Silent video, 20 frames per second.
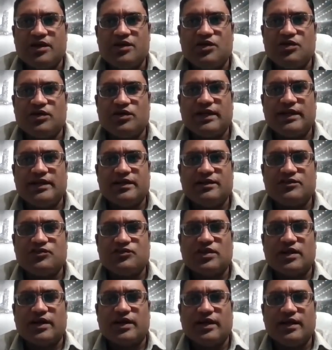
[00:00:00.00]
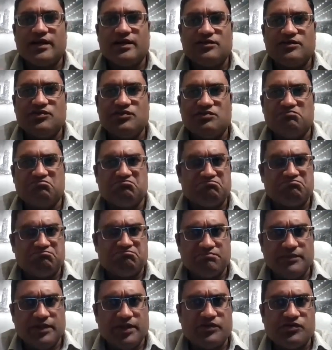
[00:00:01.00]
don't let it slide,
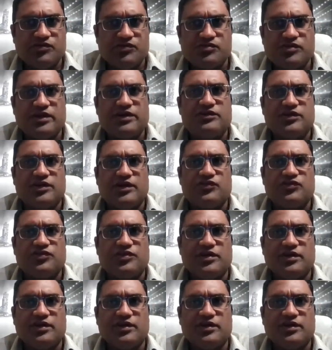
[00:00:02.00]
address